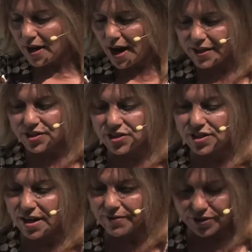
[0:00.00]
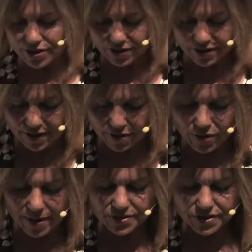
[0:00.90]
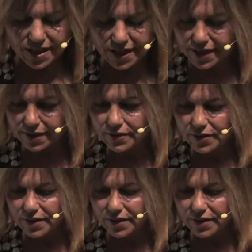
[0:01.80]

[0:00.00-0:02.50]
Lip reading: I discovered a website,